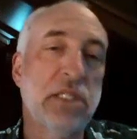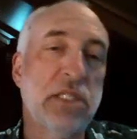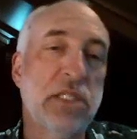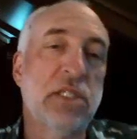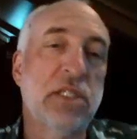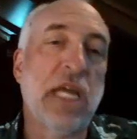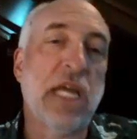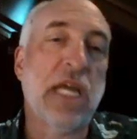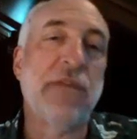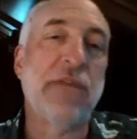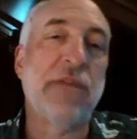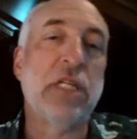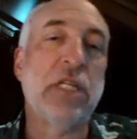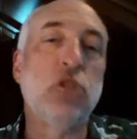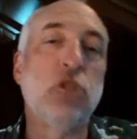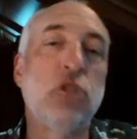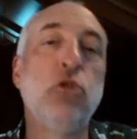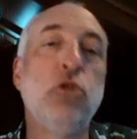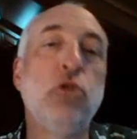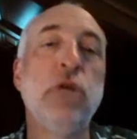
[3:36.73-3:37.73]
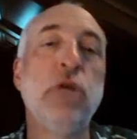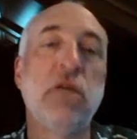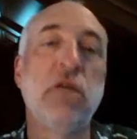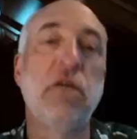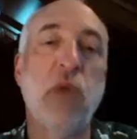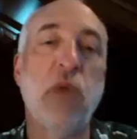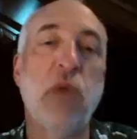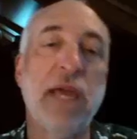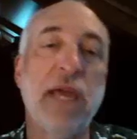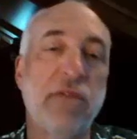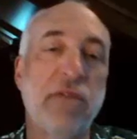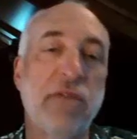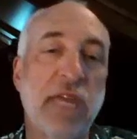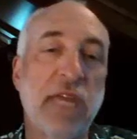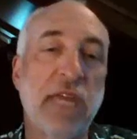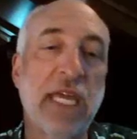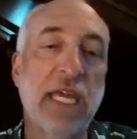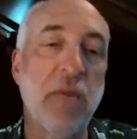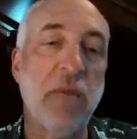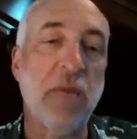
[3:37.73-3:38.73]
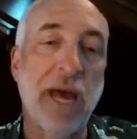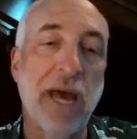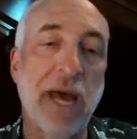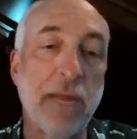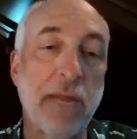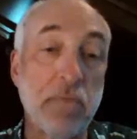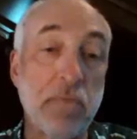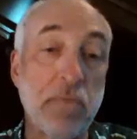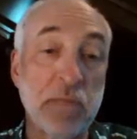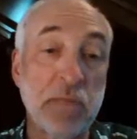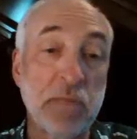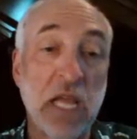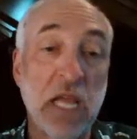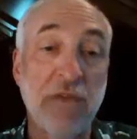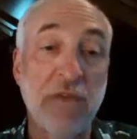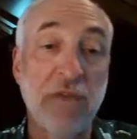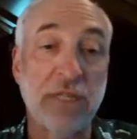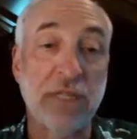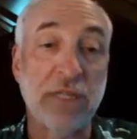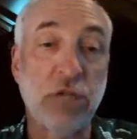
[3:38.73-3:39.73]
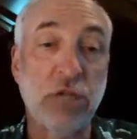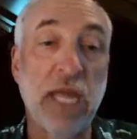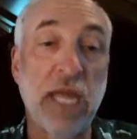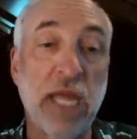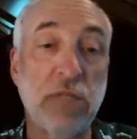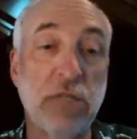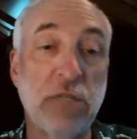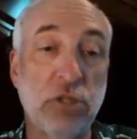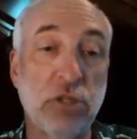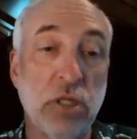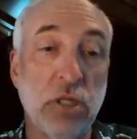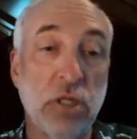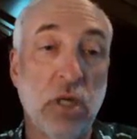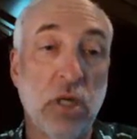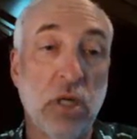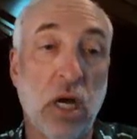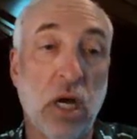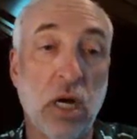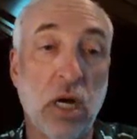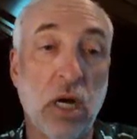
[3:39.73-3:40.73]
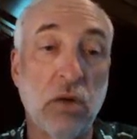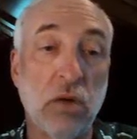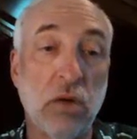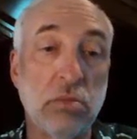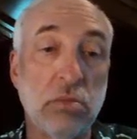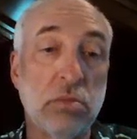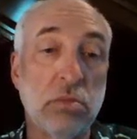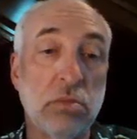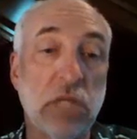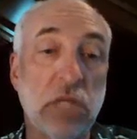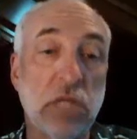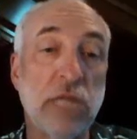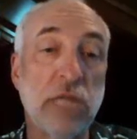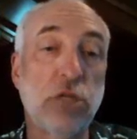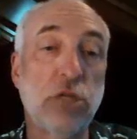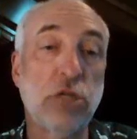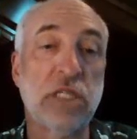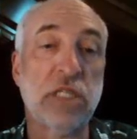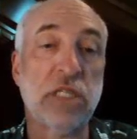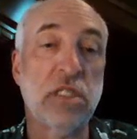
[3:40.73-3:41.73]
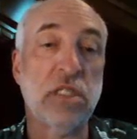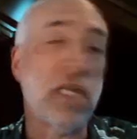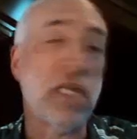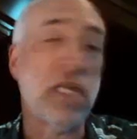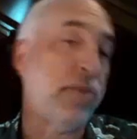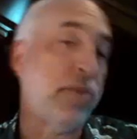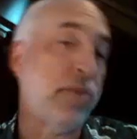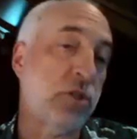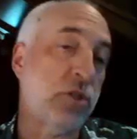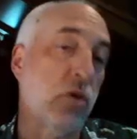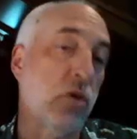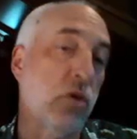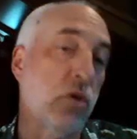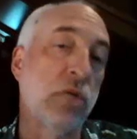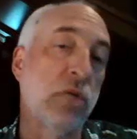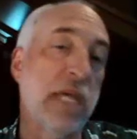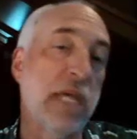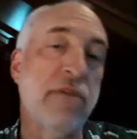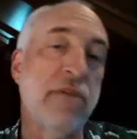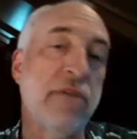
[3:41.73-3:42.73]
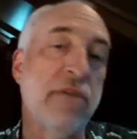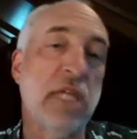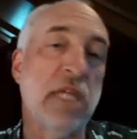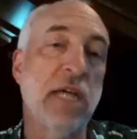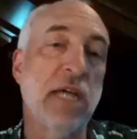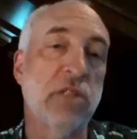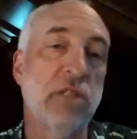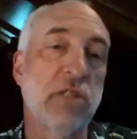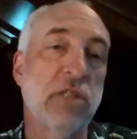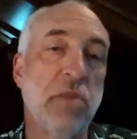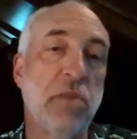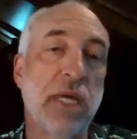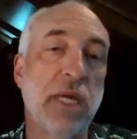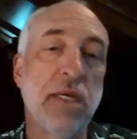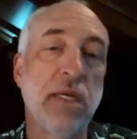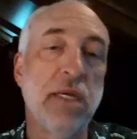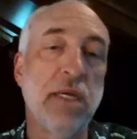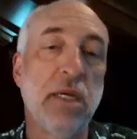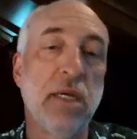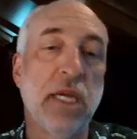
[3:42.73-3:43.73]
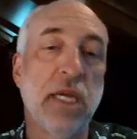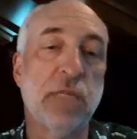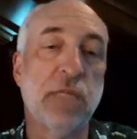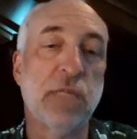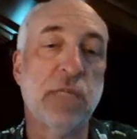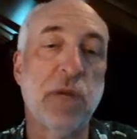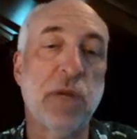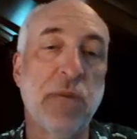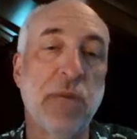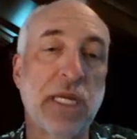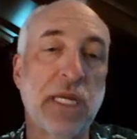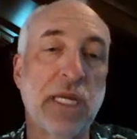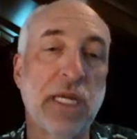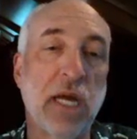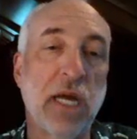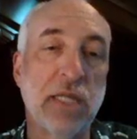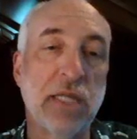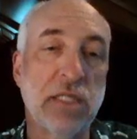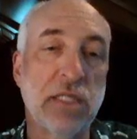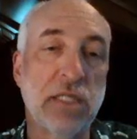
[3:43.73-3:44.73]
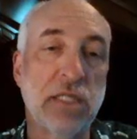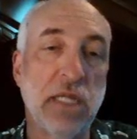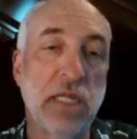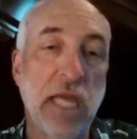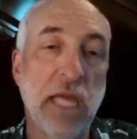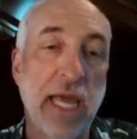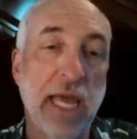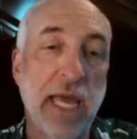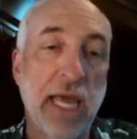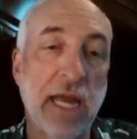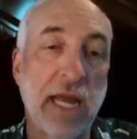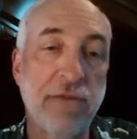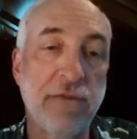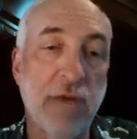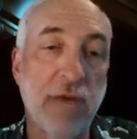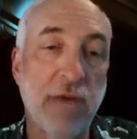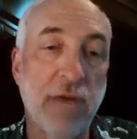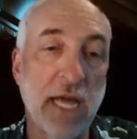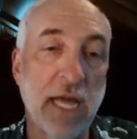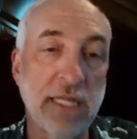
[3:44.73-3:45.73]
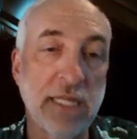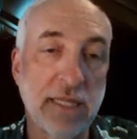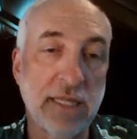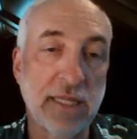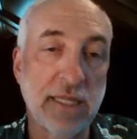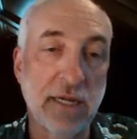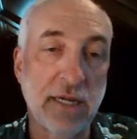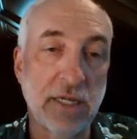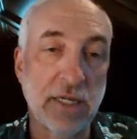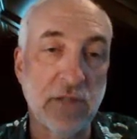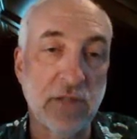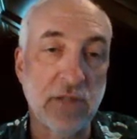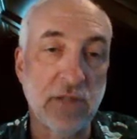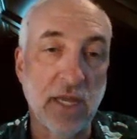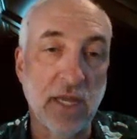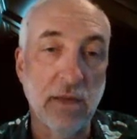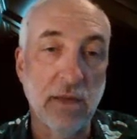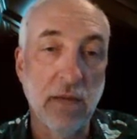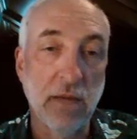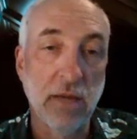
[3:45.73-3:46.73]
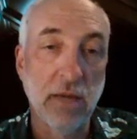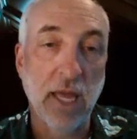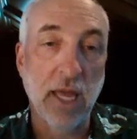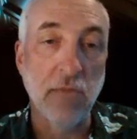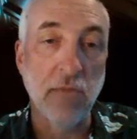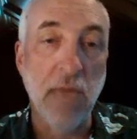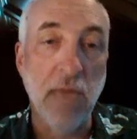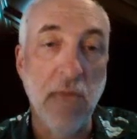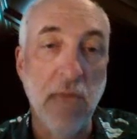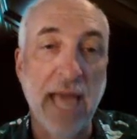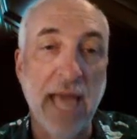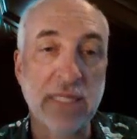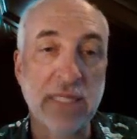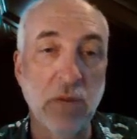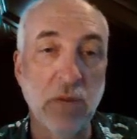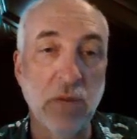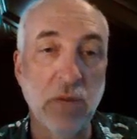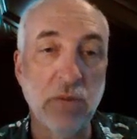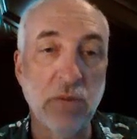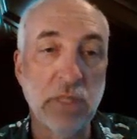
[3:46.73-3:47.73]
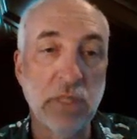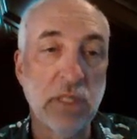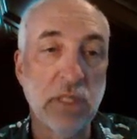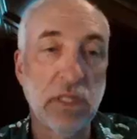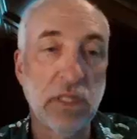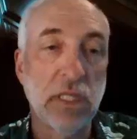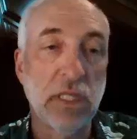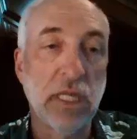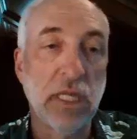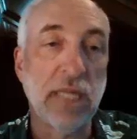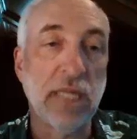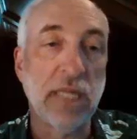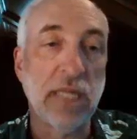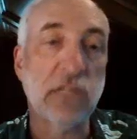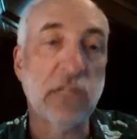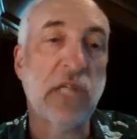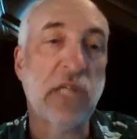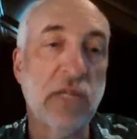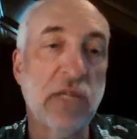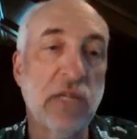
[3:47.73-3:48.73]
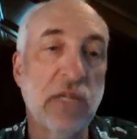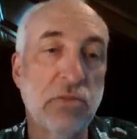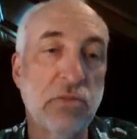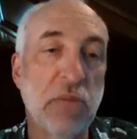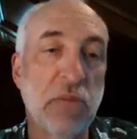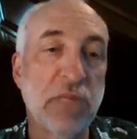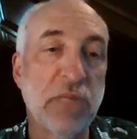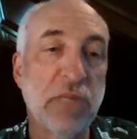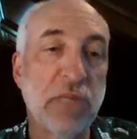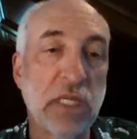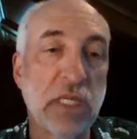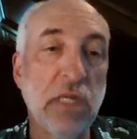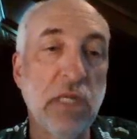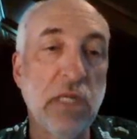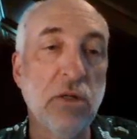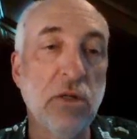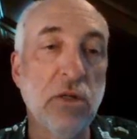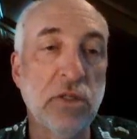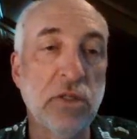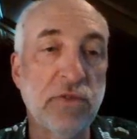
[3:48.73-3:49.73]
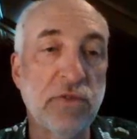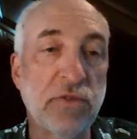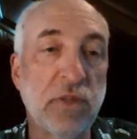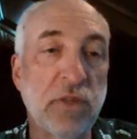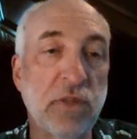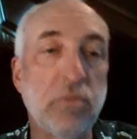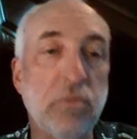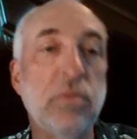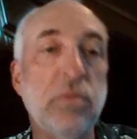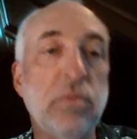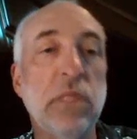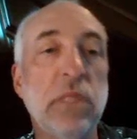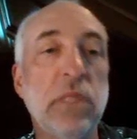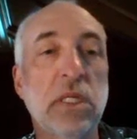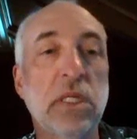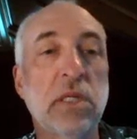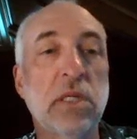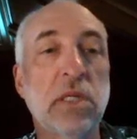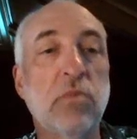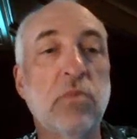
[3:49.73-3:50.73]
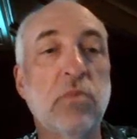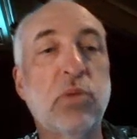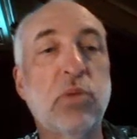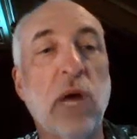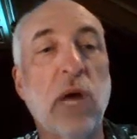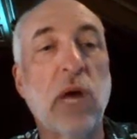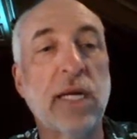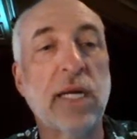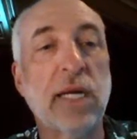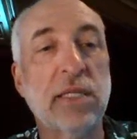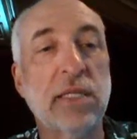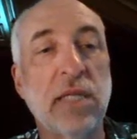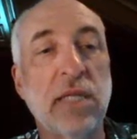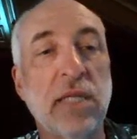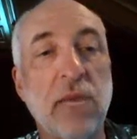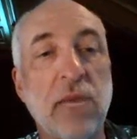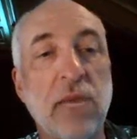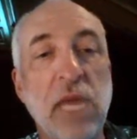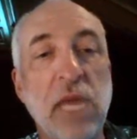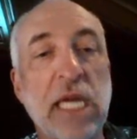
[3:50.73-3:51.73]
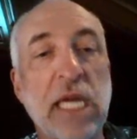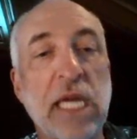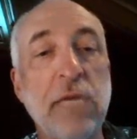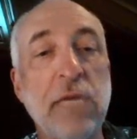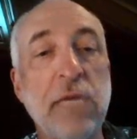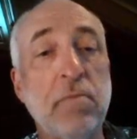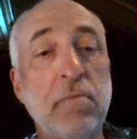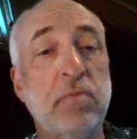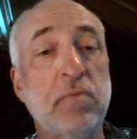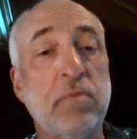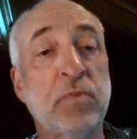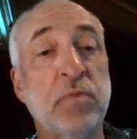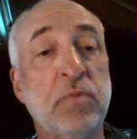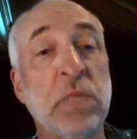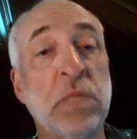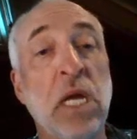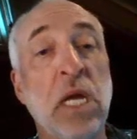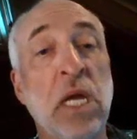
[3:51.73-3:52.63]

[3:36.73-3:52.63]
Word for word: And this is kind of an intuitive way of thinking about it. If I change, say, just the temperature holding everything else in my experiment constant, and I find that there is a maximum, in this case, maybe the yield of some product that I'm making,